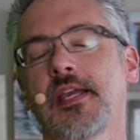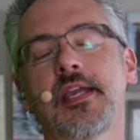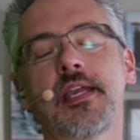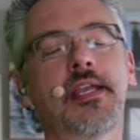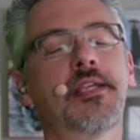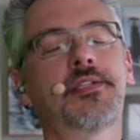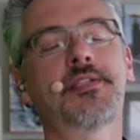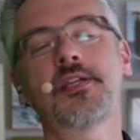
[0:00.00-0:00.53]

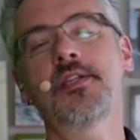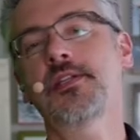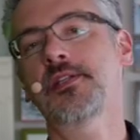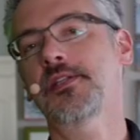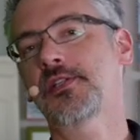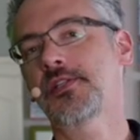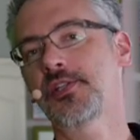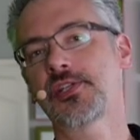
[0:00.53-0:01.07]

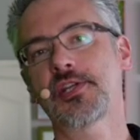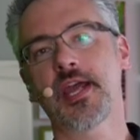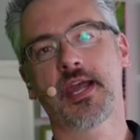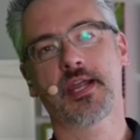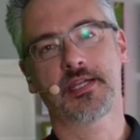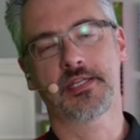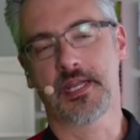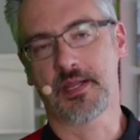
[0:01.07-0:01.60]
isn't
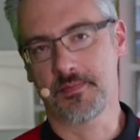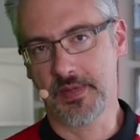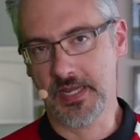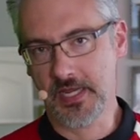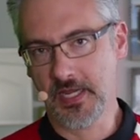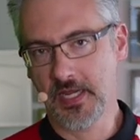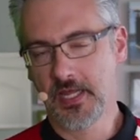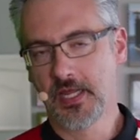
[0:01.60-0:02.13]

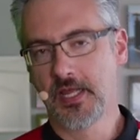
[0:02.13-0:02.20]
CheckDB.